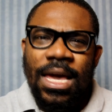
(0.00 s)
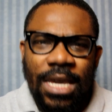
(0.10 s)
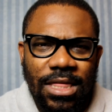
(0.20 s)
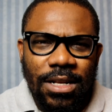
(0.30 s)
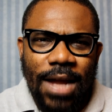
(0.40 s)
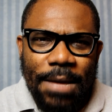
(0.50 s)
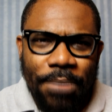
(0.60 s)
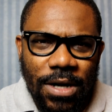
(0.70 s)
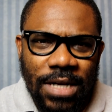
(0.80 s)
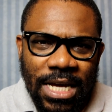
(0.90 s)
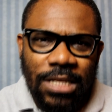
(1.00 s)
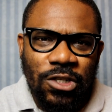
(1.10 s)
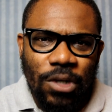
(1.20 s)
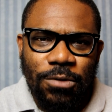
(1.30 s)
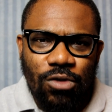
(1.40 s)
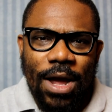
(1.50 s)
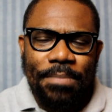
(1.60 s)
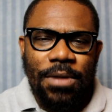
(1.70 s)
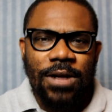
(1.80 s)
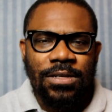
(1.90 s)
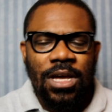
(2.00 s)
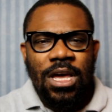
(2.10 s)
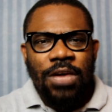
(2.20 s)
Hit the like button, hit the subscribe button.